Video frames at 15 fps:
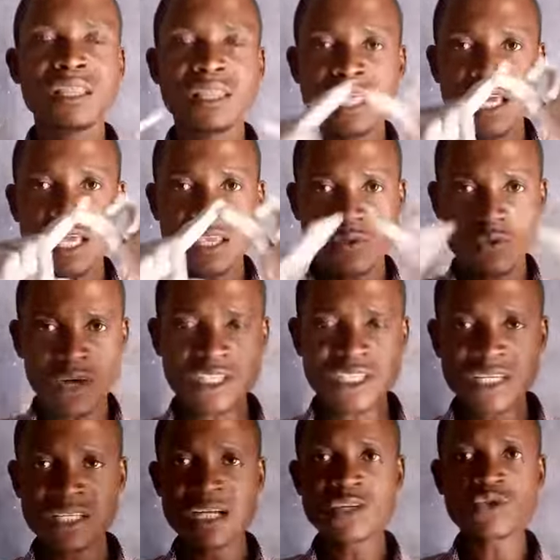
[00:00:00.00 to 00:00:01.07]
the
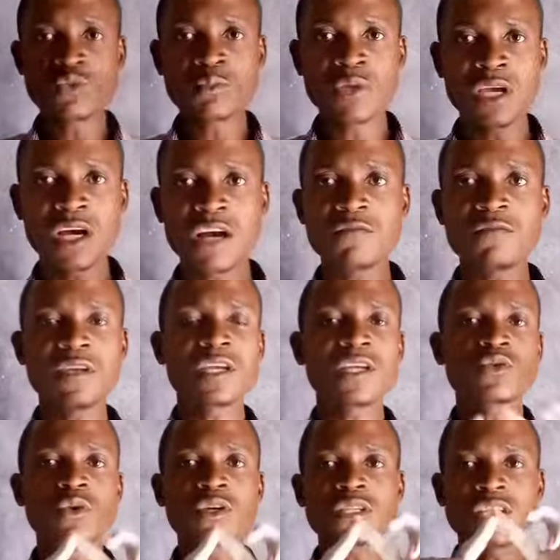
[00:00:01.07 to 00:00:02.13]
equation that we'll be
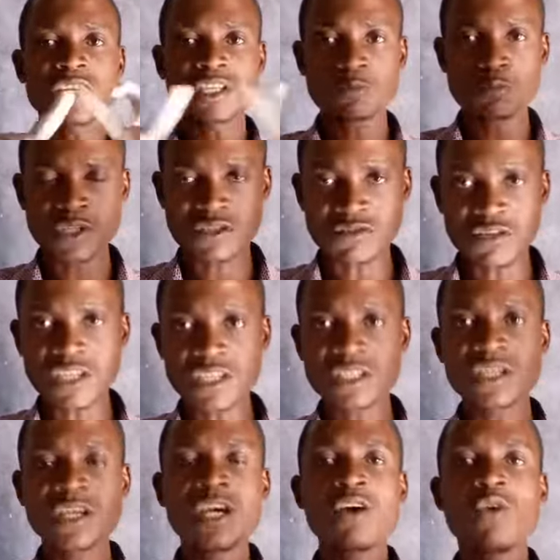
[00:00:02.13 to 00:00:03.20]
having, it won't just be
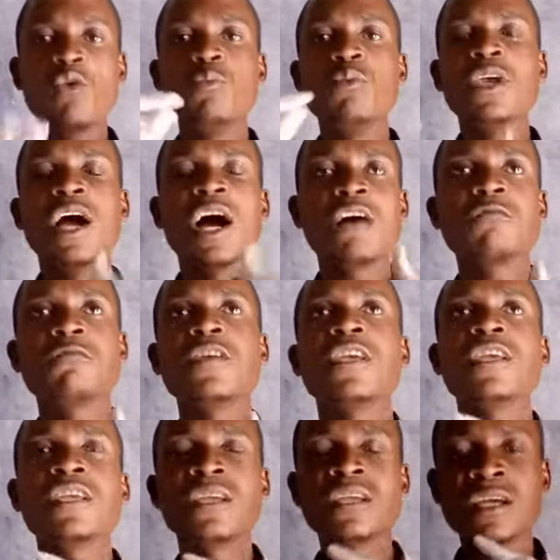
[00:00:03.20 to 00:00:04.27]
straight. We'll be
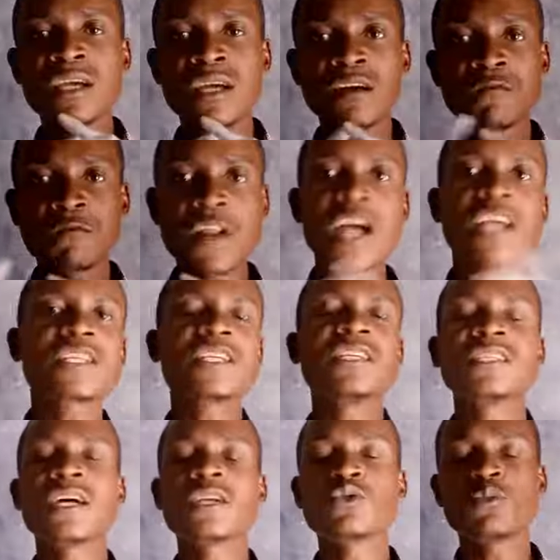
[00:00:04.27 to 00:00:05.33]
having
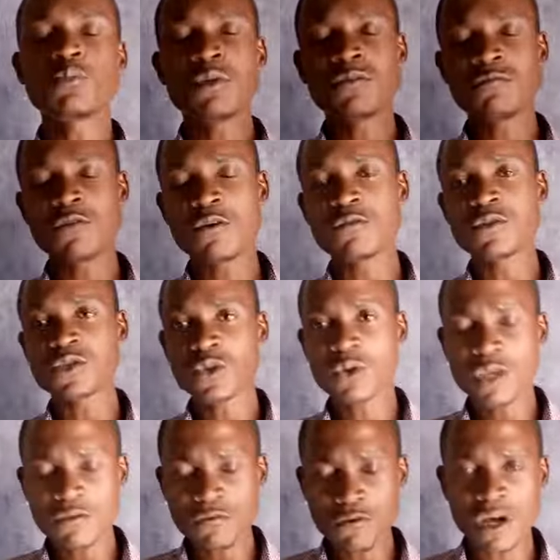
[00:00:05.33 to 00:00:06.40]
fractions that will be involved.
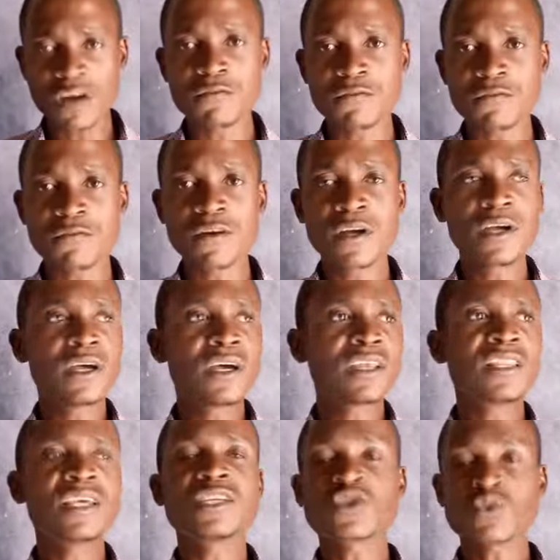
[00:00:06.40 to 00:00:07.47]
So if you have
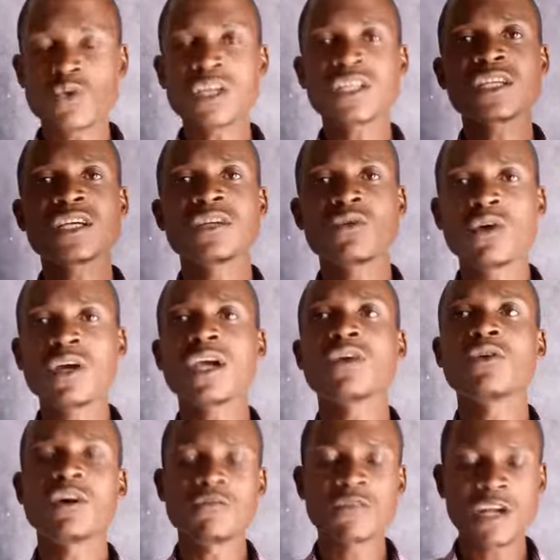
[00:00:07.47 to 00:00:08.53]
the situation where
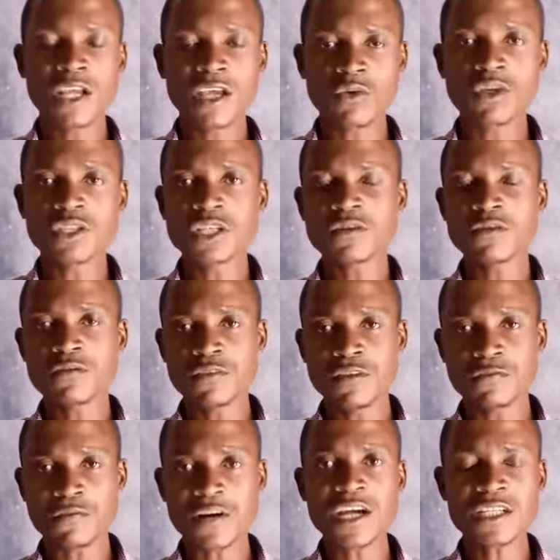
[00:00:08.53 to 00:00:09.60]
you have an equation of the
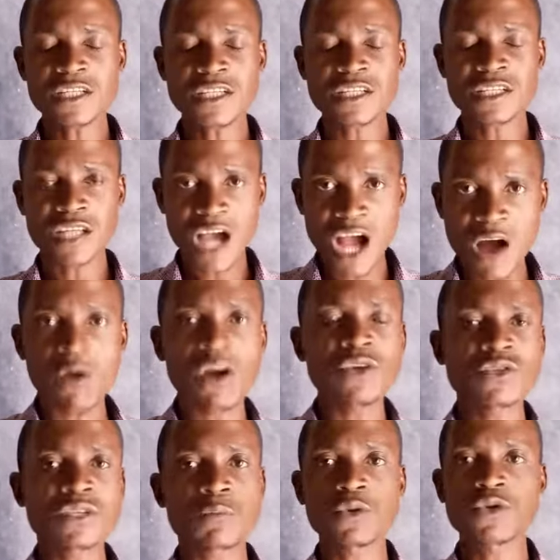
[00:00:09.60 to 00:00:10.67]
fractions, how are you
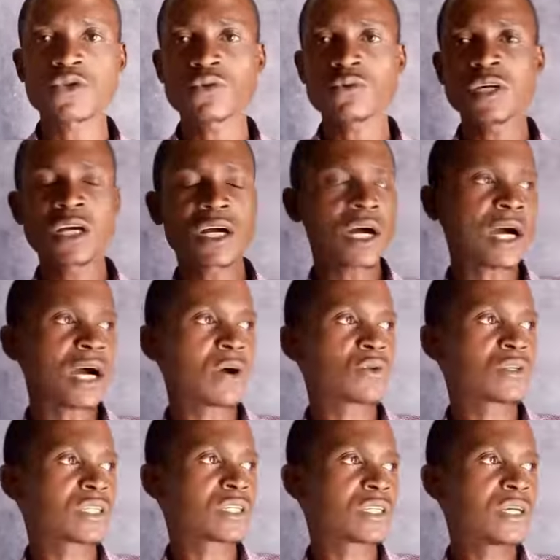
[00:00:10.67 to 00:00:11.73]
supposed to work
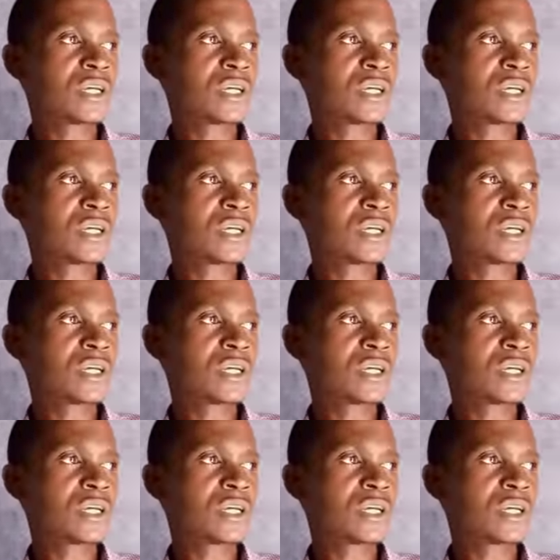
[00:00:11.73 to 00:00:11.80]
out